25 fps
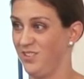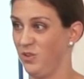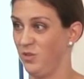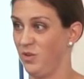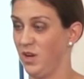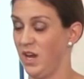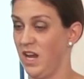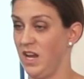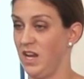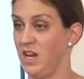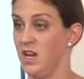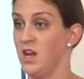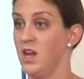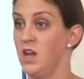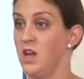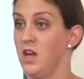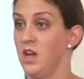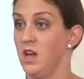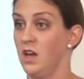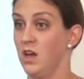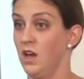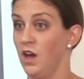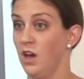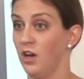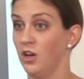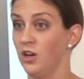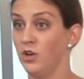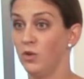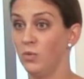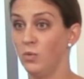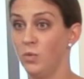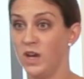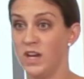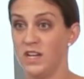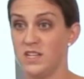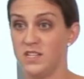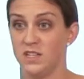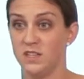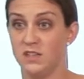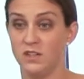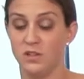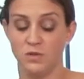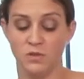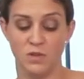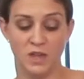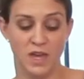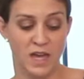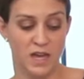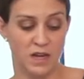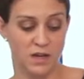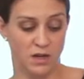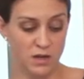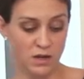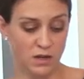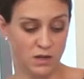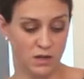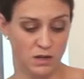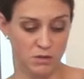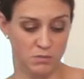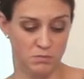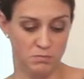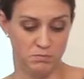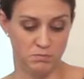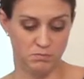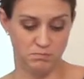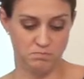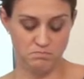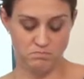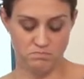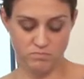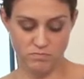Okay, a good way to do that,